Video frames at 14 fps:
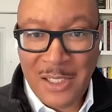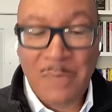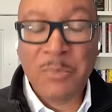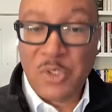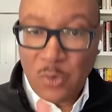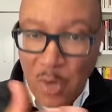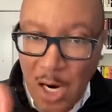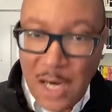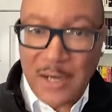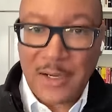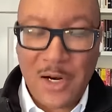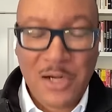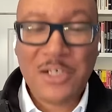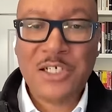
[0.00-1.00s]
but you are
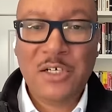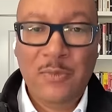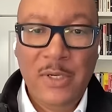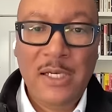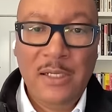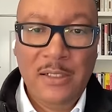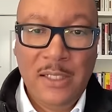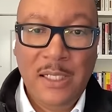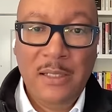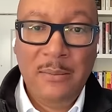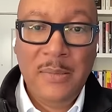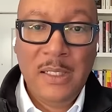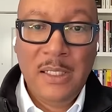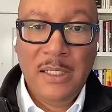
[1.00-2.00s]
incarcerating
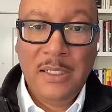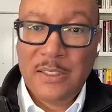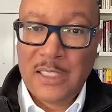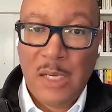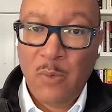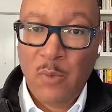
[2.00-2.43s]
them in the same